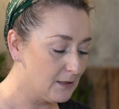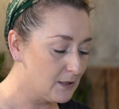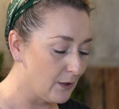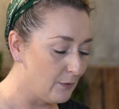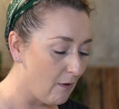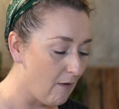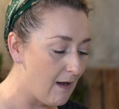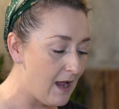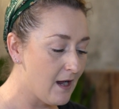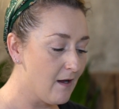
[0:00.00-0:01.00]
so
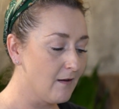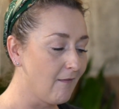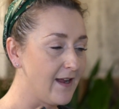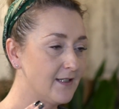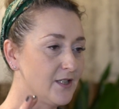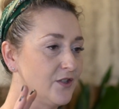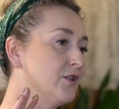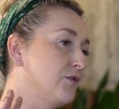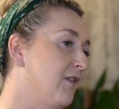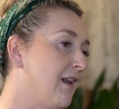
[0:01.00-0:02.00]
I like to
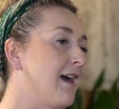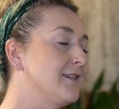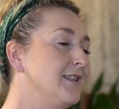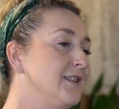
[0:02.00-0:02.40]
just relax